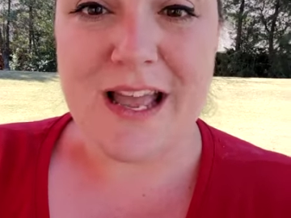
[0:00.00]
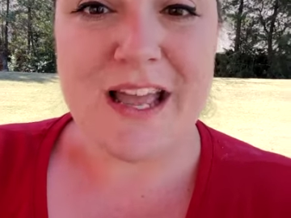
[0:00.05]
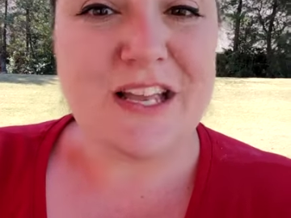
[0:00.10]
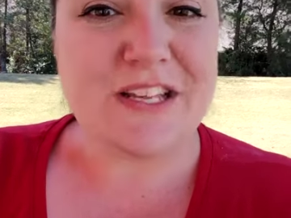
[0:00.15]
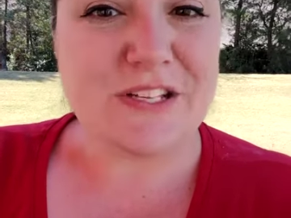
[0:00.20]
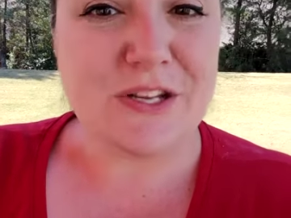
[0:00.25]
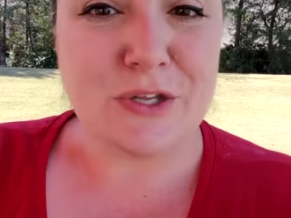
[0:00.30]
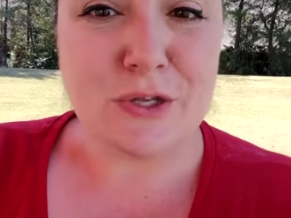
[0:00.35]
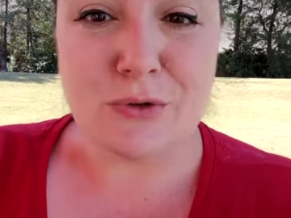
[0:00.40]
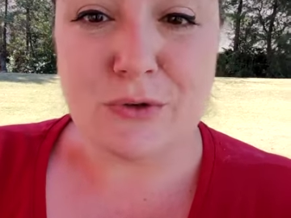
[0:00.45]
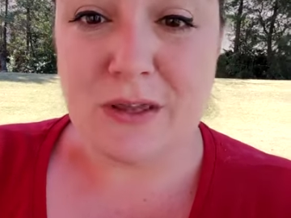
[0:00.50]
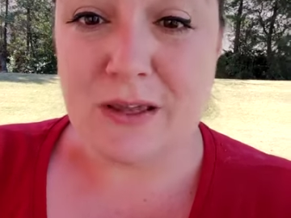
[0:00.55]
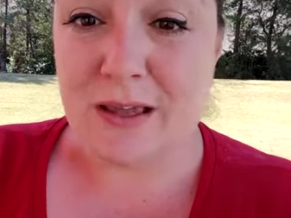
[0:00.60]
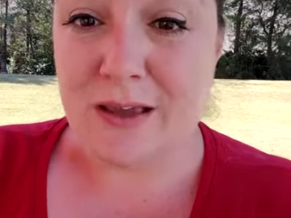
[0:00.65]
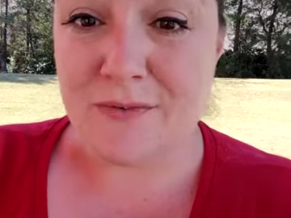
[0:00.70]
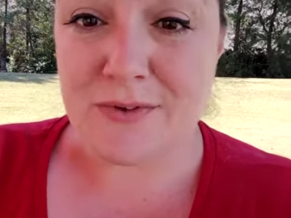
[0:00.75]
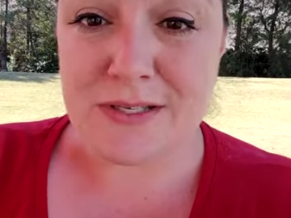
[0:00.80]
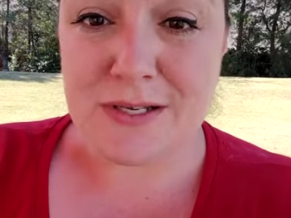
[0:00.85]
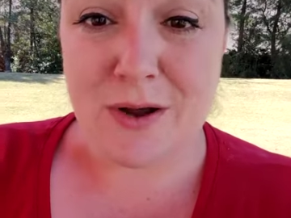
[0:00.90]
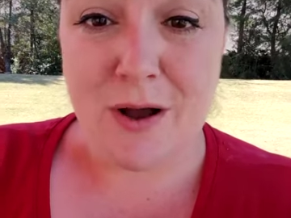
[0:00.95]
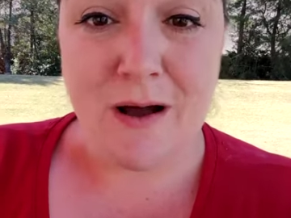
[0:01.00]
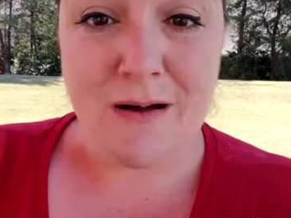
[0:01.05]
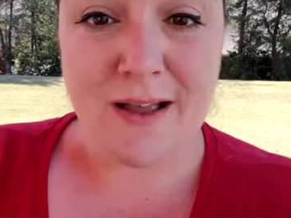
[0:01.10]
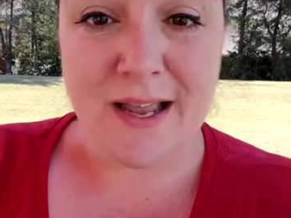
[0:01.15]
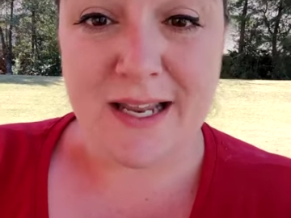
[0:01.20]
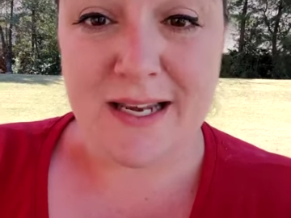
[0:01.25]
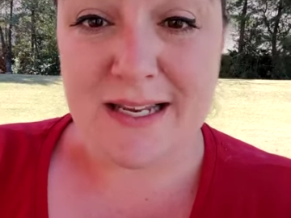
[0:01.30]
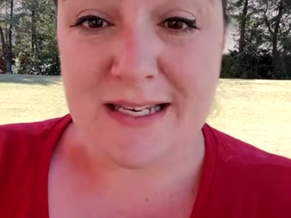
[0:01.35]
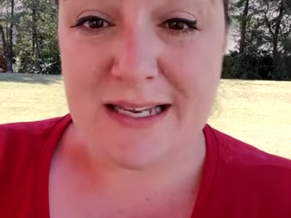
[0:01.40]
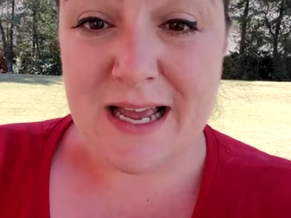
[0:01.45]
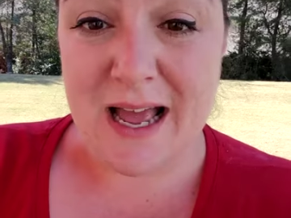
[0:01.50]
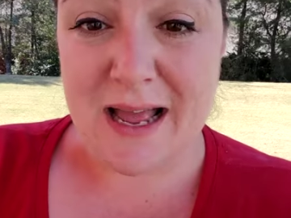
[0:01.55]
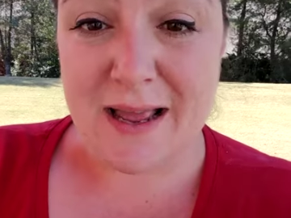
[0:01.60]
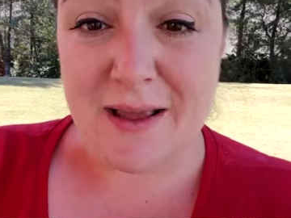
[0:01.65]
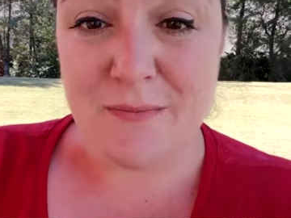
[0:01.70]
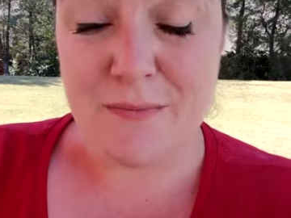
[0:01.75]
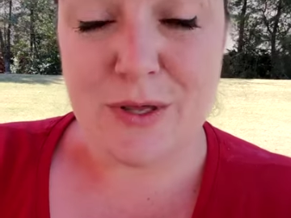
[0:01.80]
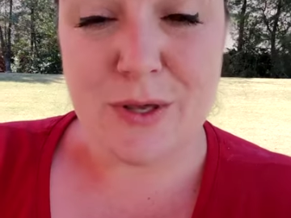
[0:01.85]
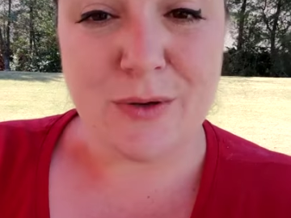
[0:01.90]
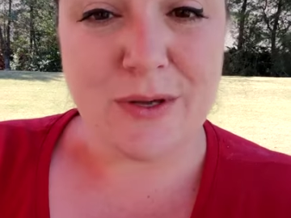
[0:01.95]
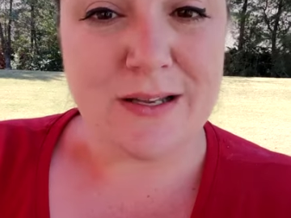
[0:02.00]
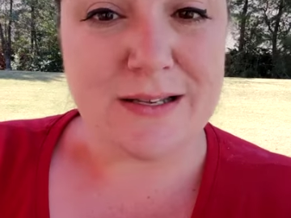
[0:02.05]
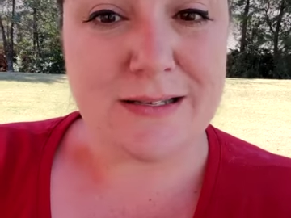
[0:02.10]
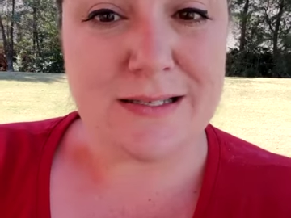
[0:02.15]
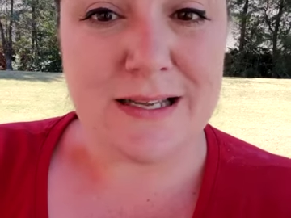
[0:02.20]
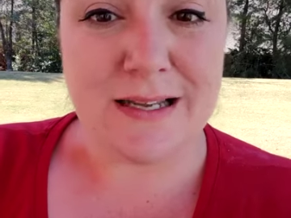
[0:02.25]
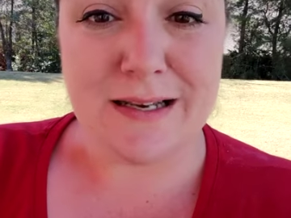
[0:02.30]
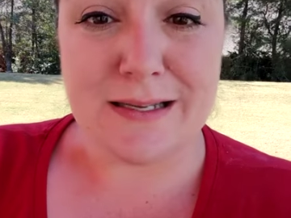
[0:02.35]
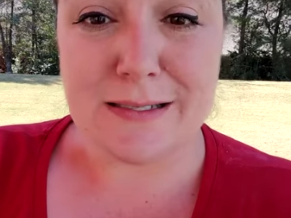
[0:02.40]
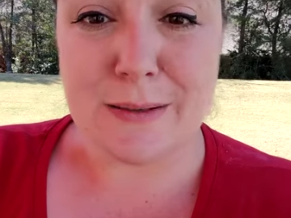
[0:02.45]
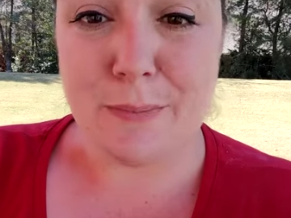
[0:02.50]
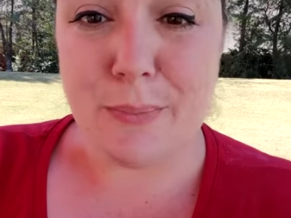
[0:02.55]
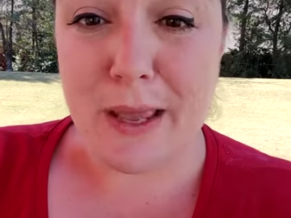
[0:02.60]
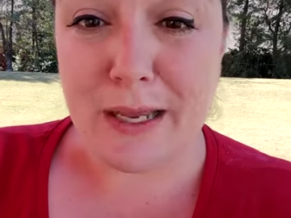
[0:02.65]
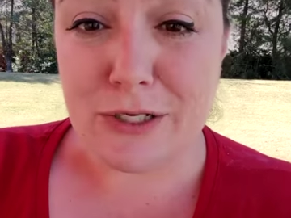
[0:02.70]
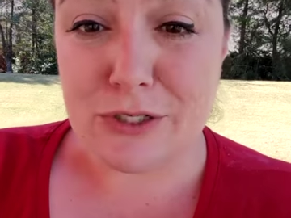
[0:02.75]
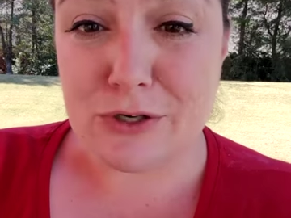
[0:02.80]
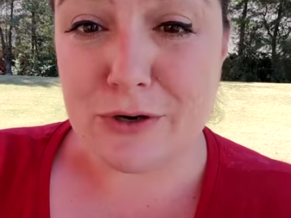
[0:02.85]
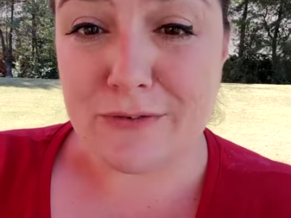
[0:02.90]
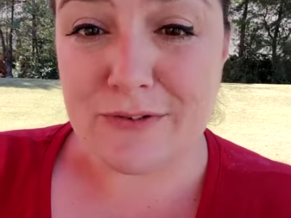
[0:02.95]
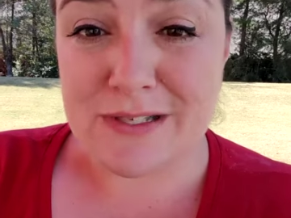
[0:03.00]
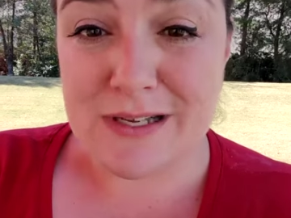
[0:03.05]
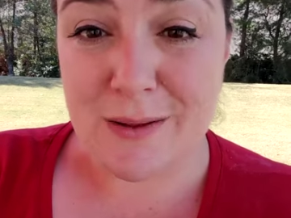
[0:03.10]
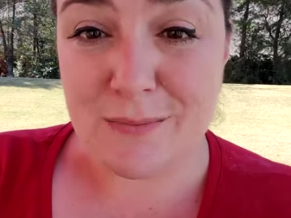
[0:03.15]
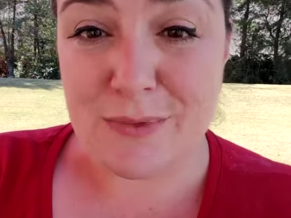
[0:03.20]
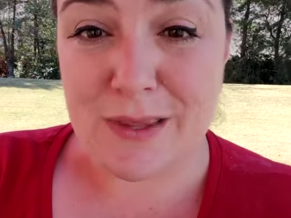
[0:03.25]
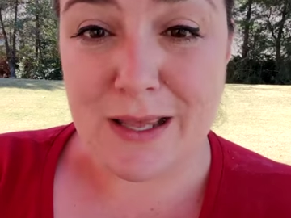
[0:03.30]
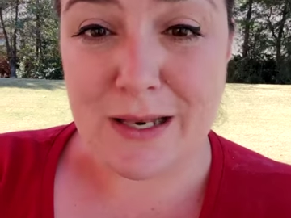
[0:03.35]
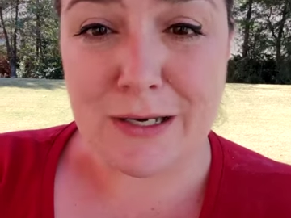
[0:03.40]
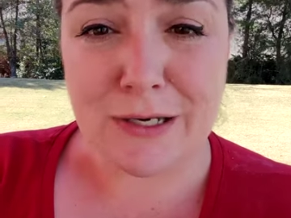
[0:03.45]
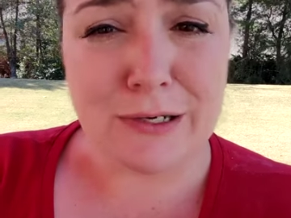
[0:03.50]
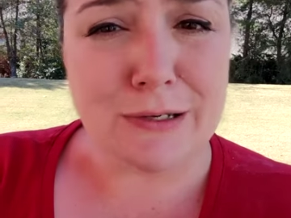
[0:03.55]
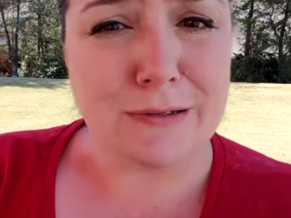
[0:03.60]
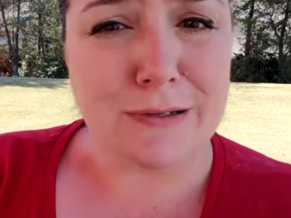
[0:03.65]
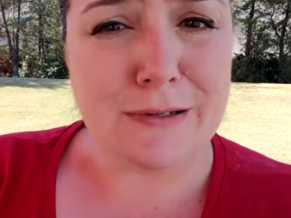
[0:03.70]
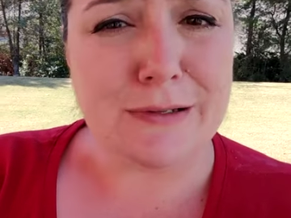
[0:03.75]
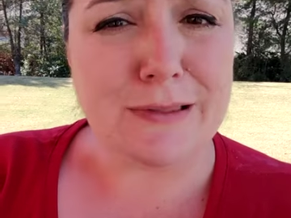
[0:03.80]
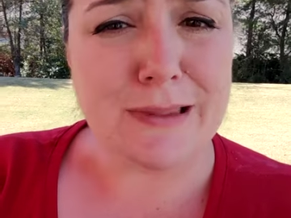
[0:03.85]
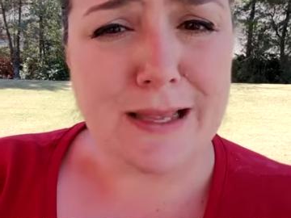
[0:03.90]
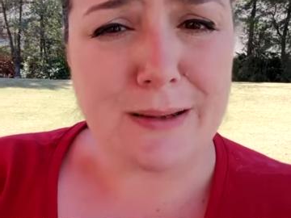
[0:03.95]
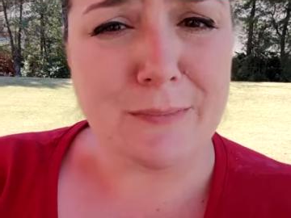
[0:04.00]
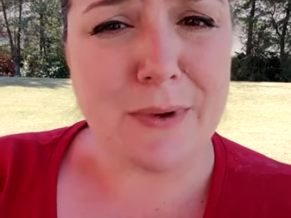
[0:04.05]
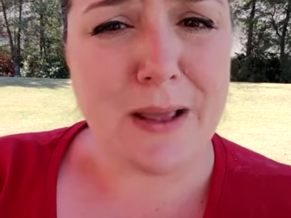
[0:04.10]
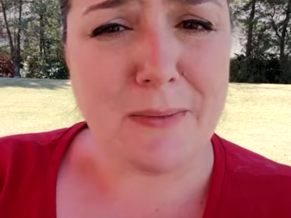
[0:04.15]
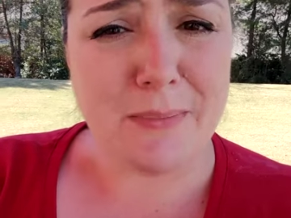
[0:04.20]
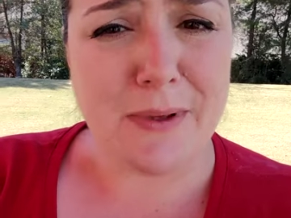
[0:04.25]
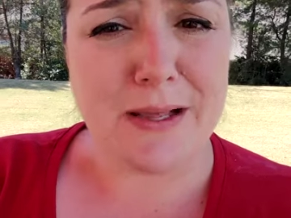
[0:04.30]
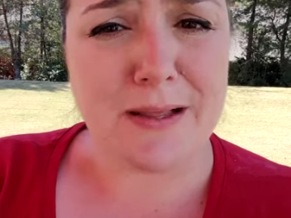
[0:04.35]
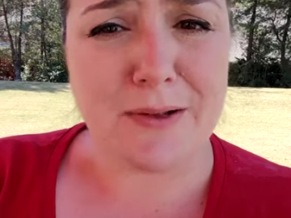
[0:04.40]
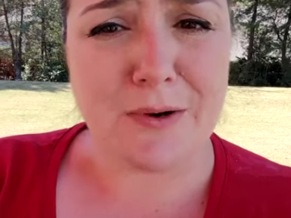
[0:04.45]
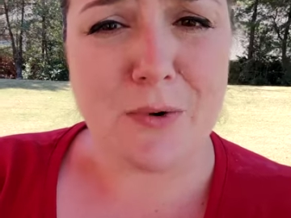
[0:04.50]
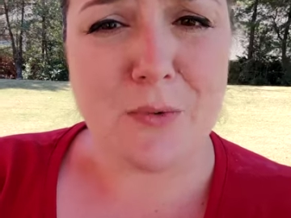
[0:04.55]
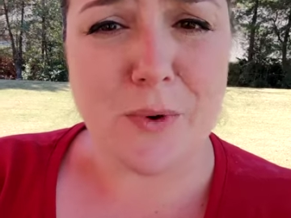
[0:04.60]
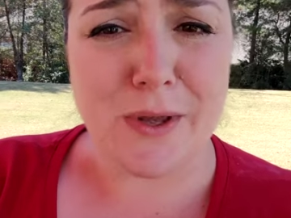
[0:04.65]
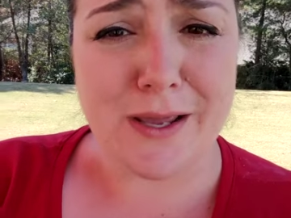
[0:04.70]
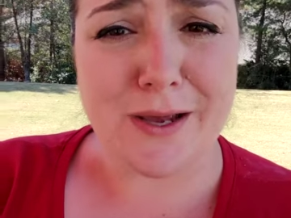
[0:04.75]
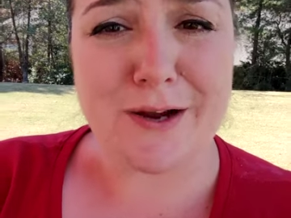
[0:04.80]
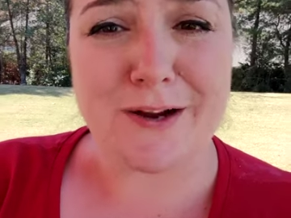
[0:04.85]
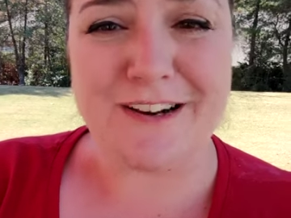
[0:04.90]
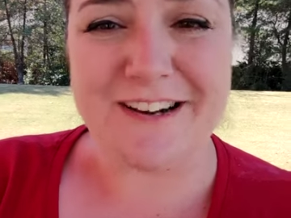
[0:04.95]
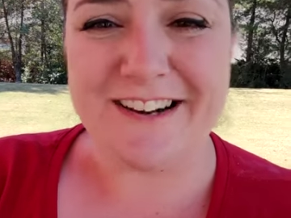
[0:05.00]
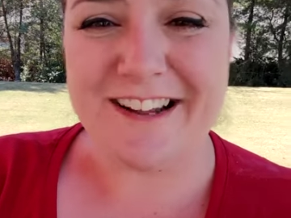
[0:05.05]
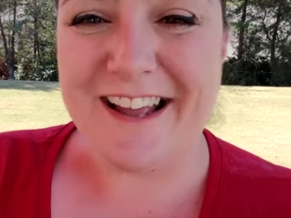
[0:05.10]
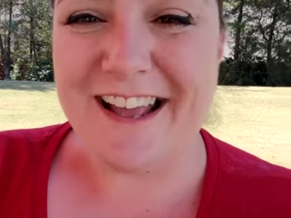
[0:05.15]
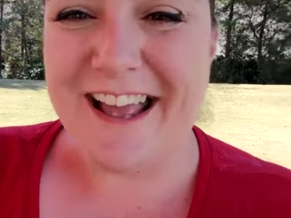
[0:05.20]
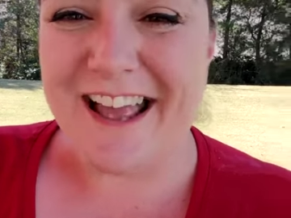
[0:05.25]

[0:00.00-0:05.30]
So you can give us a call anytime. You can send us a picture of something you, you think might be a little weird,